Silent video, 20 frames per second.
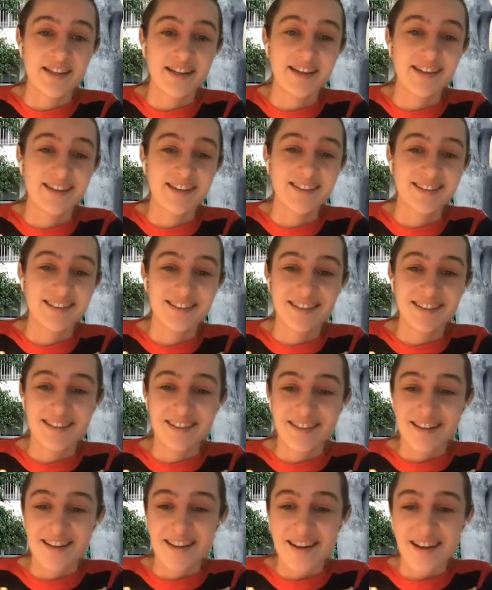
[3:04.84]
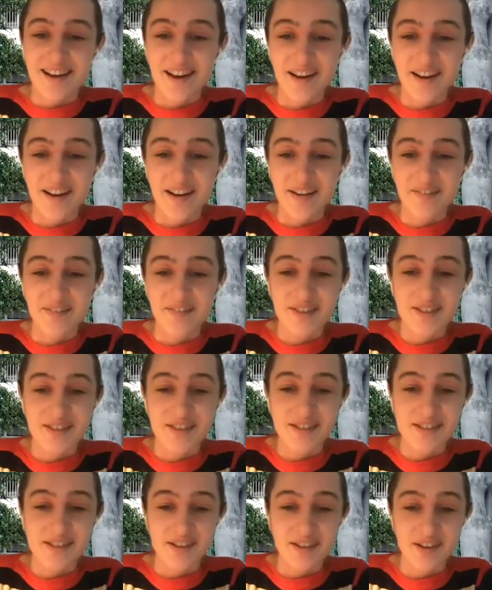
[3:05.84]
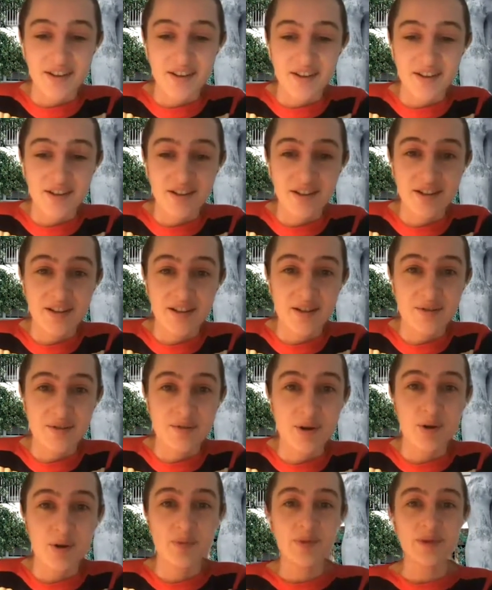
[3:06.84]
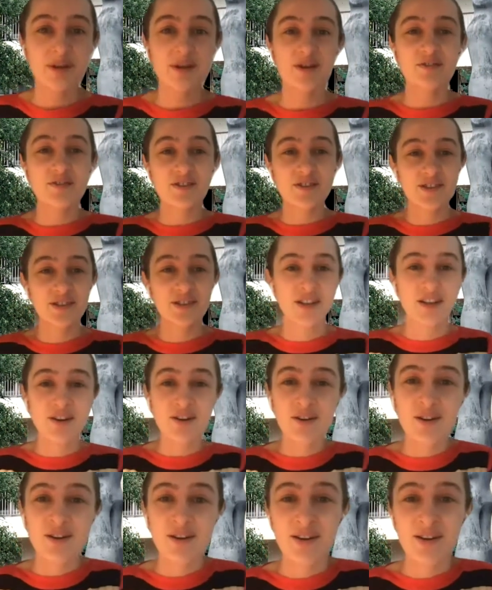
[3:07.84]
year. Um, so, Romane, over to you.